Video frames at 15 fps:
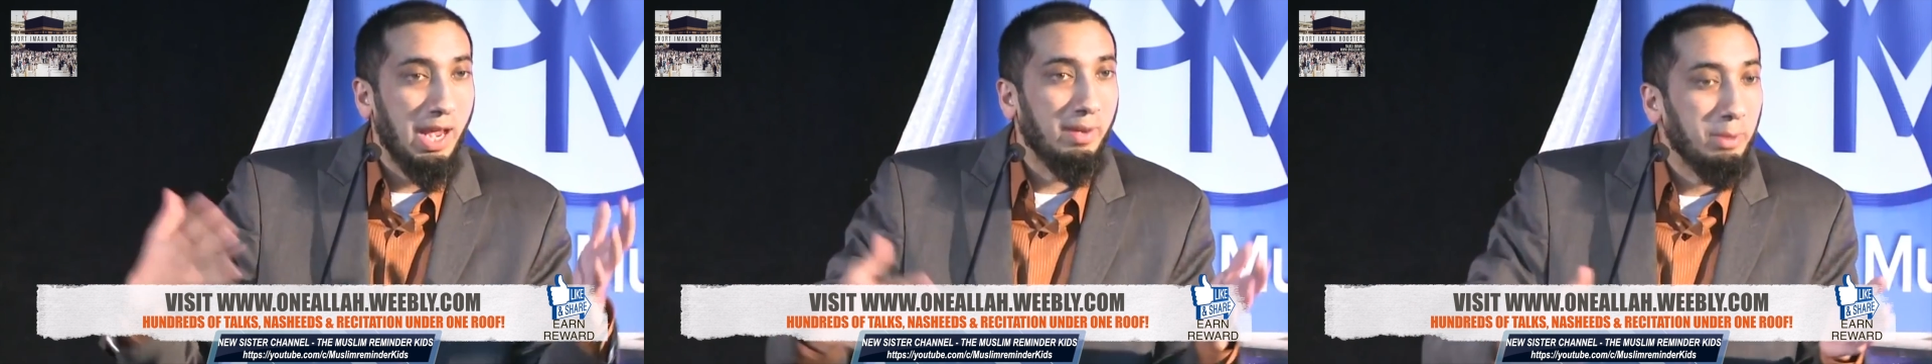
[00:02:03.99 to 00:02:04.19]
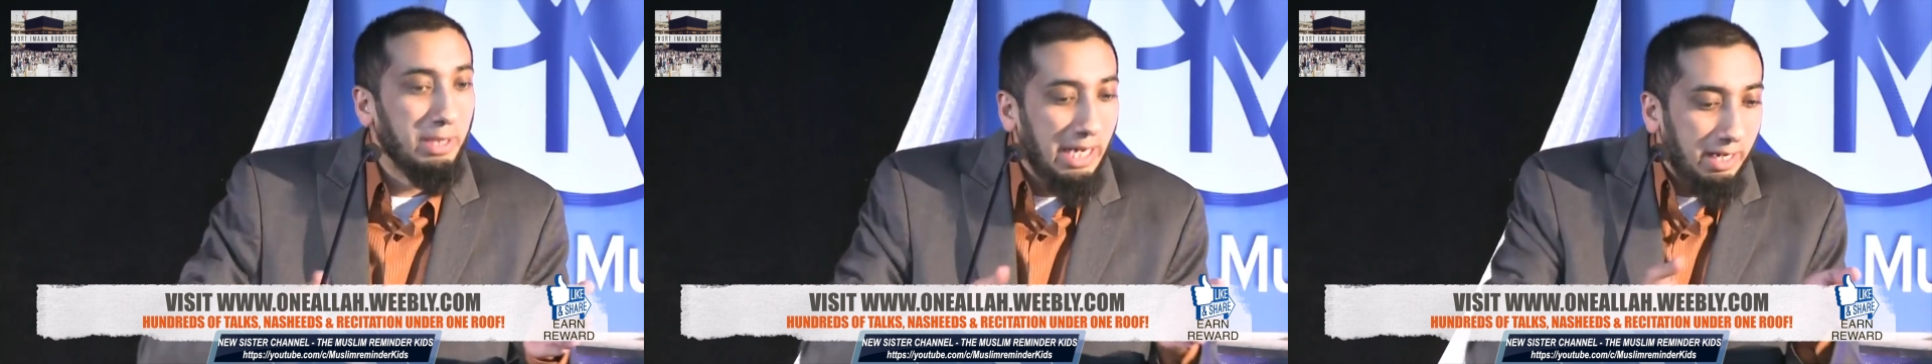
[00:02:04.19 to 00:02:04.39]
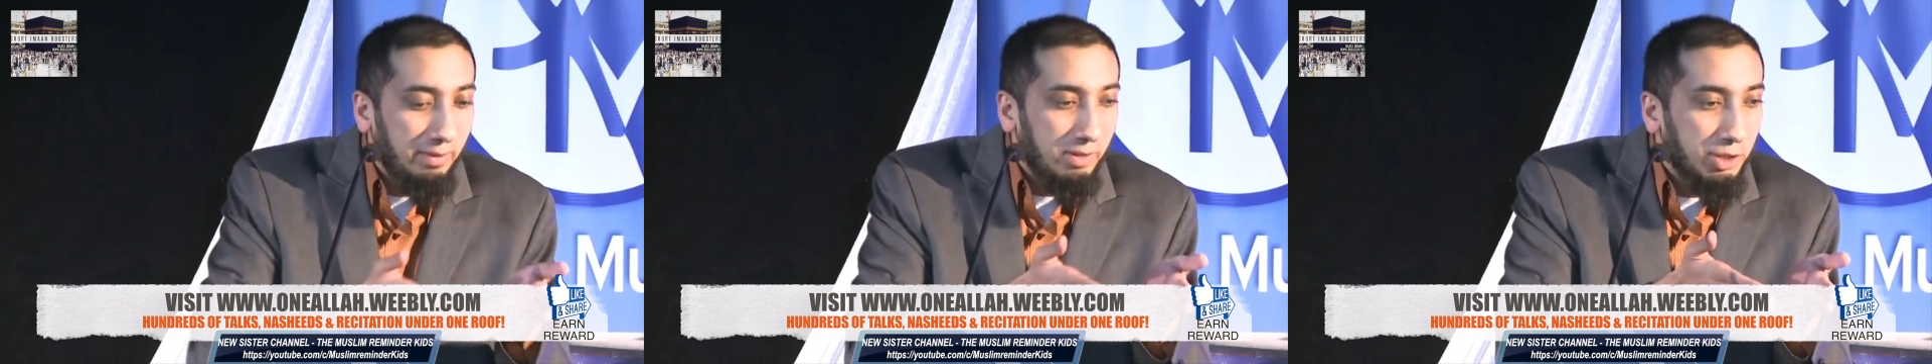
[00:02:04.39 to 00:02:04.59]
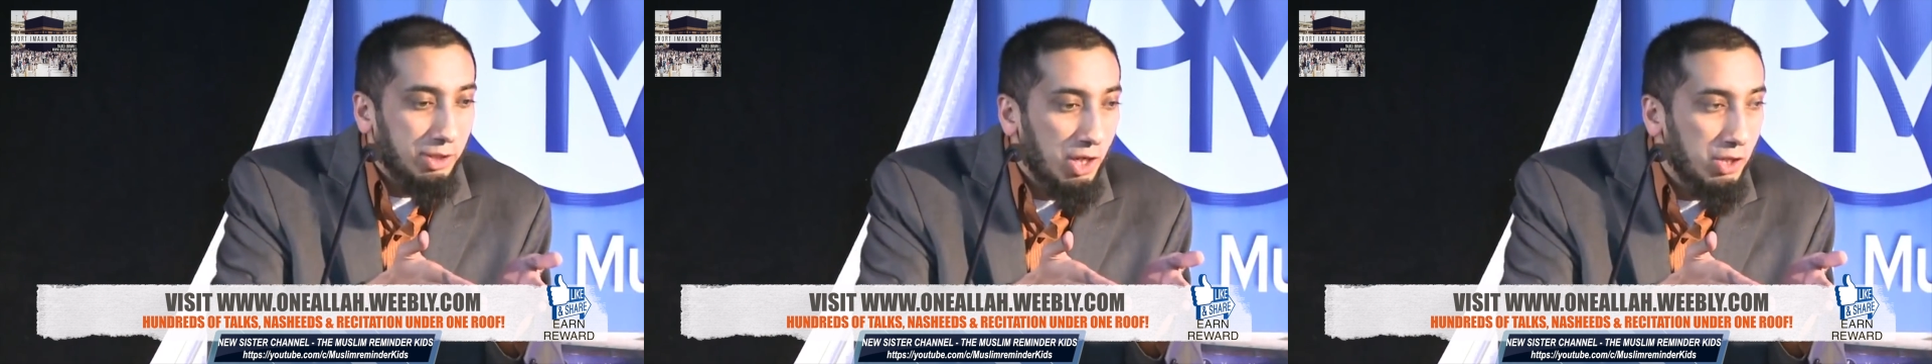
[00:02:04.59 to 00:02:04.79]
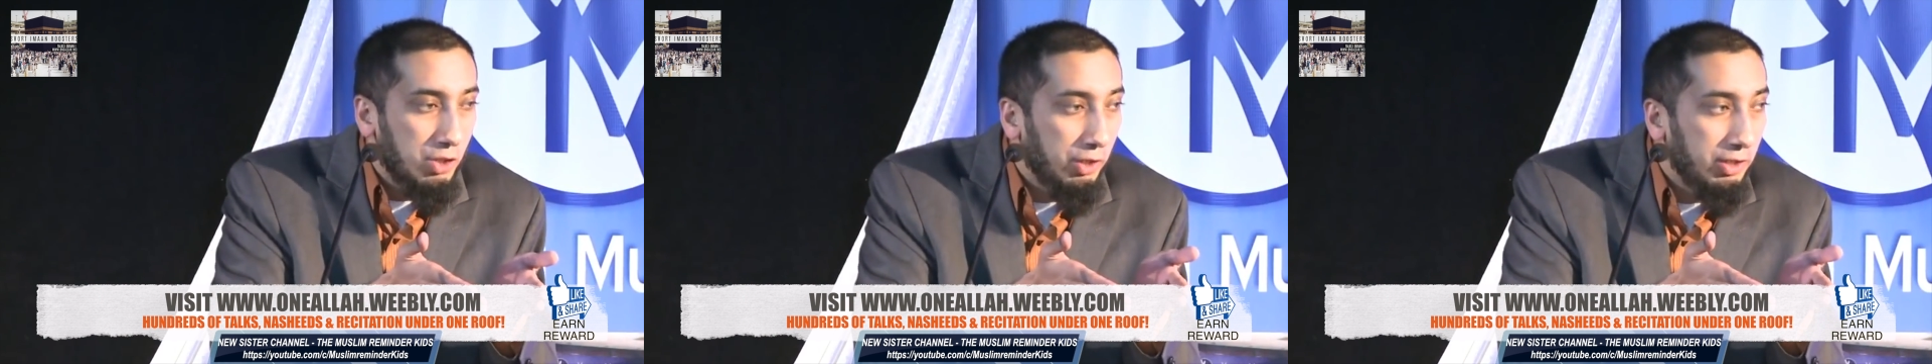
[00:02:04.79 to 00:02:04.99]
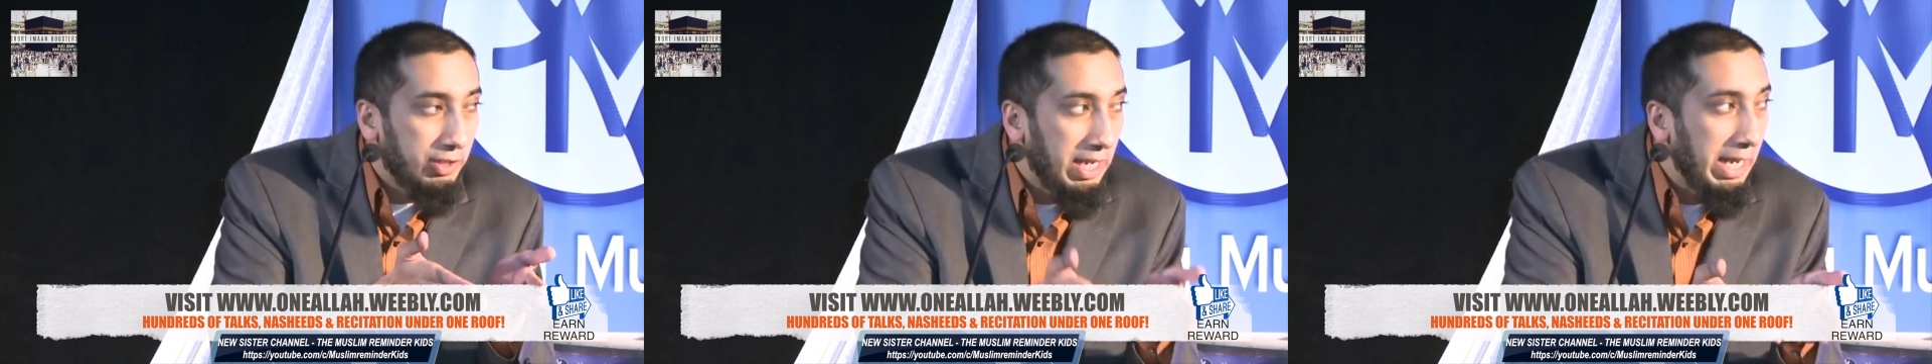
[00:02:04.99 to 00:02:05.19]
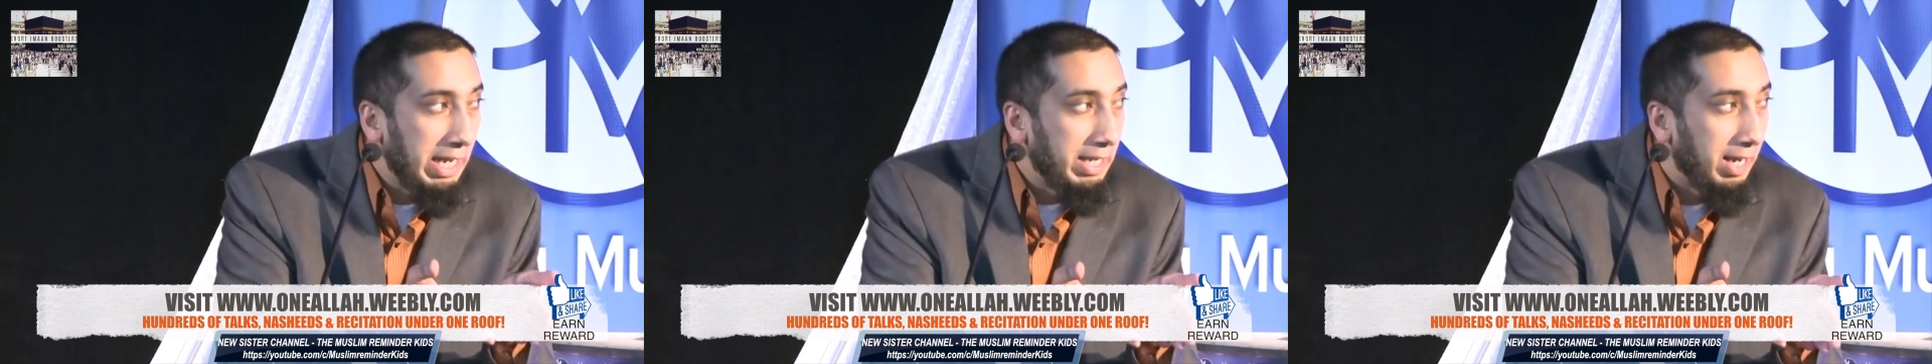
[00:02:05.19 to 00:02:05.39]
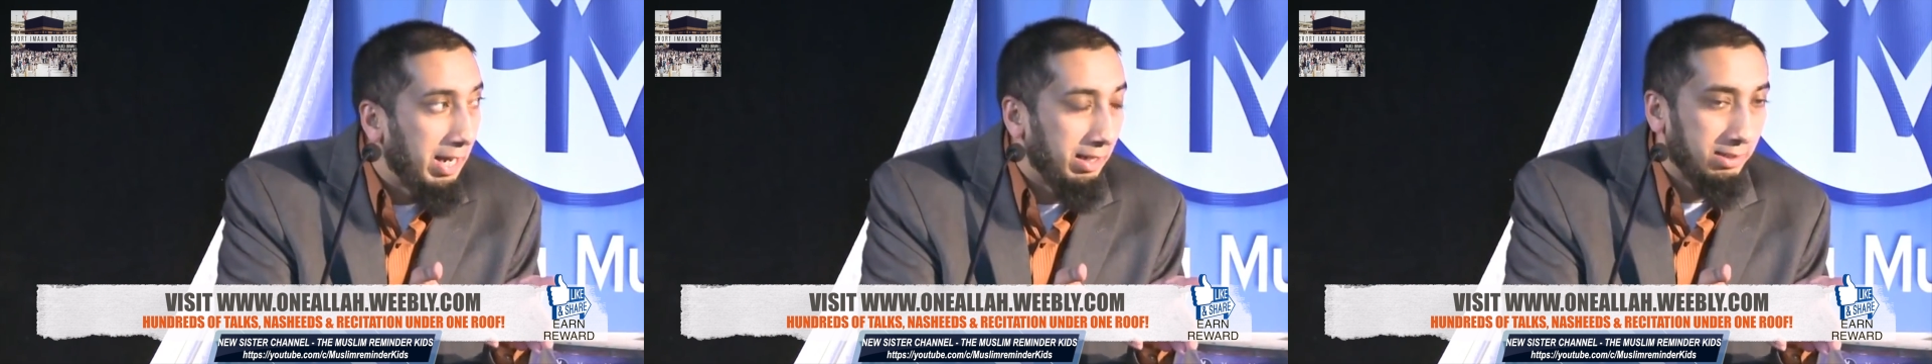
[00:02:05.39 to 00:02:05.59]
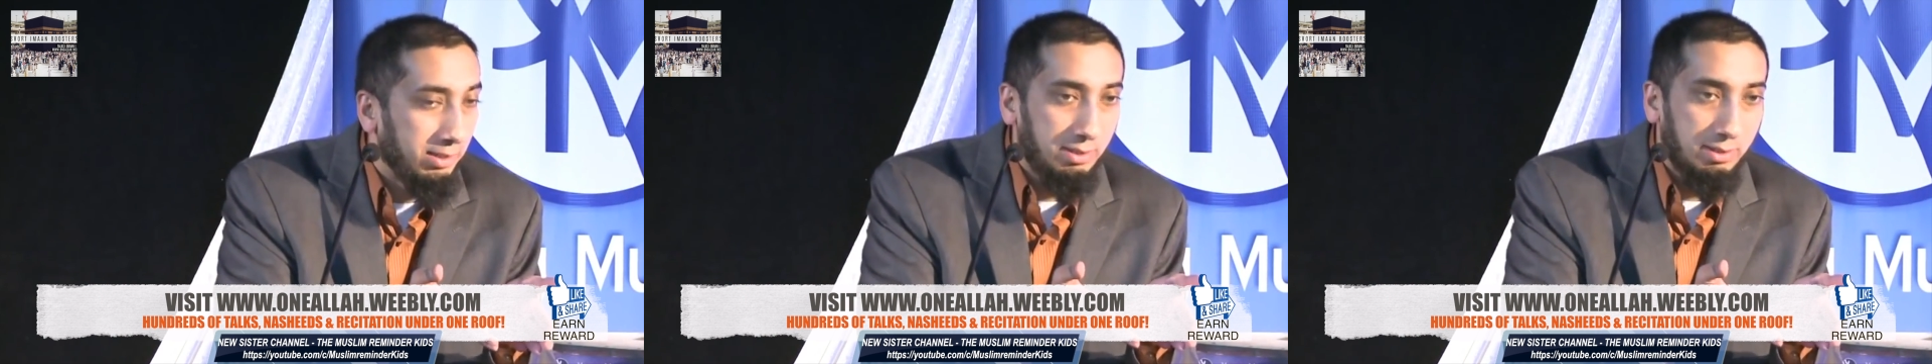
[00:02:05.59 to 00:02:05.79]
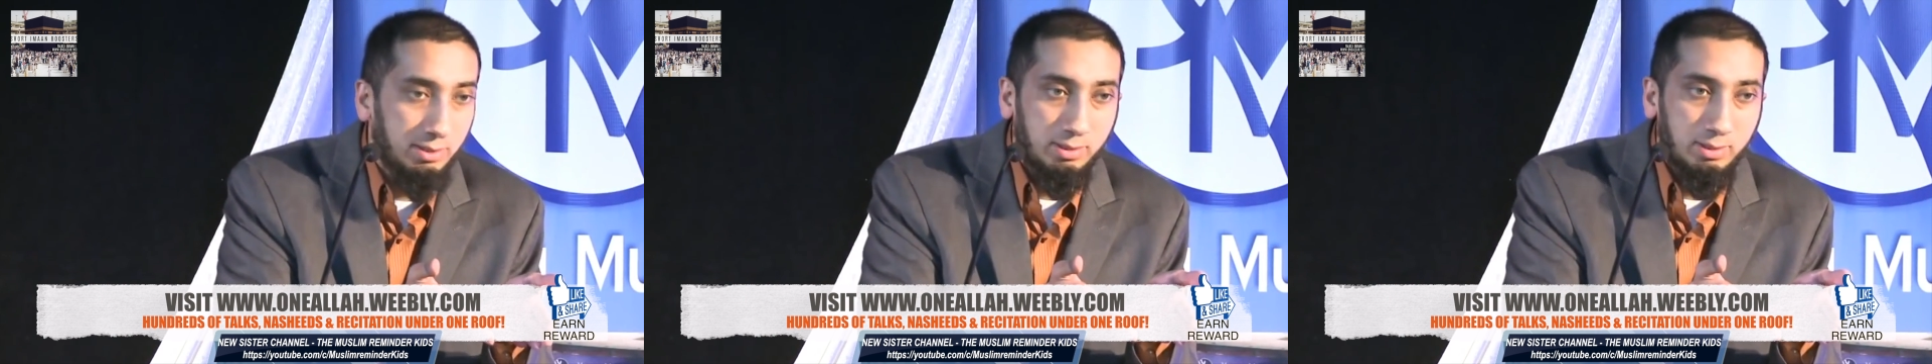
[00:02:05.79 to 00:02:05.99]
we can't even change our day
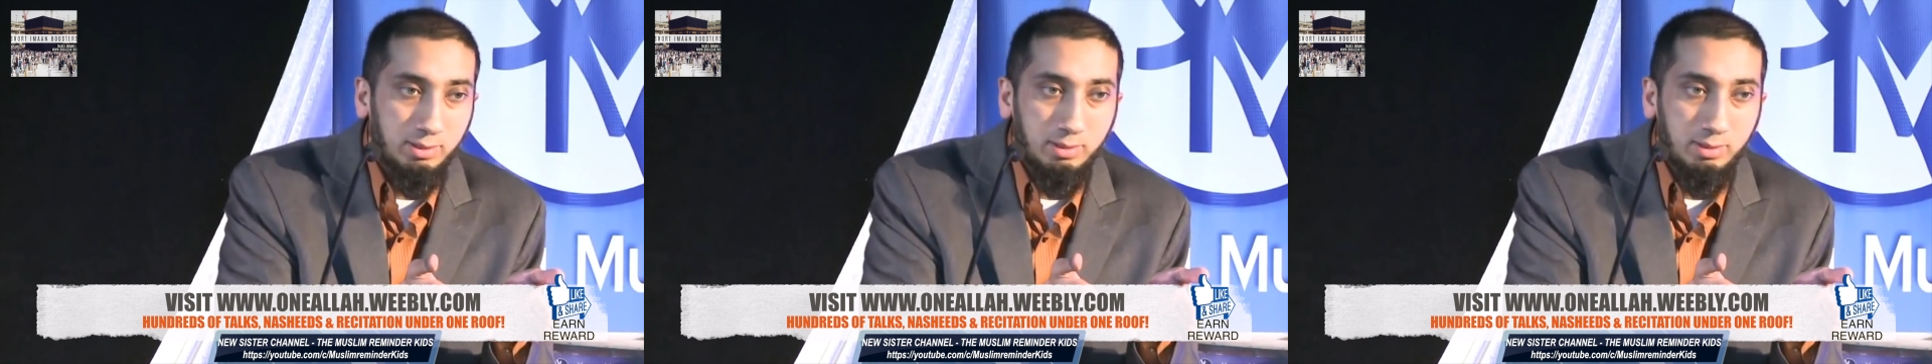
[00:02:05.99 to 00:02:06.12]
yet.